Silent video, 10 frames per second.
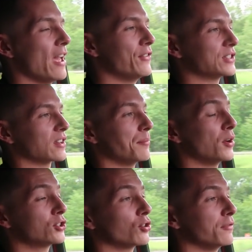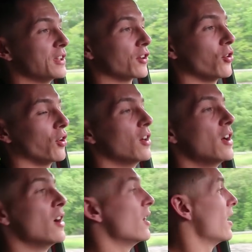If it's a commercial vehicle,
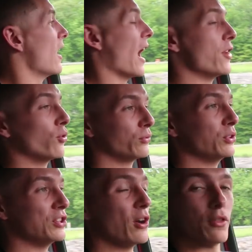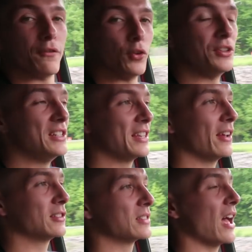I don't really know the full
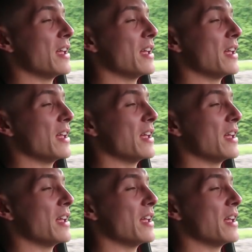details.